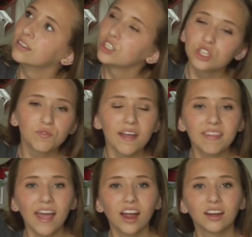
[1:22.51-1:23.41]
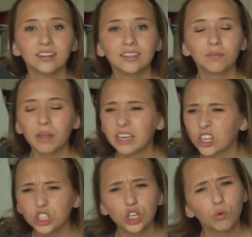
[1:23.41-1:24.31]
Just right there. Like,
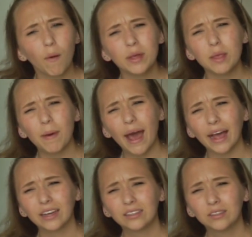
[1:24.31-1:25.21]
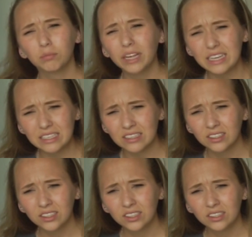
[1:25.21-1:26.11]
could you grow in the back, please?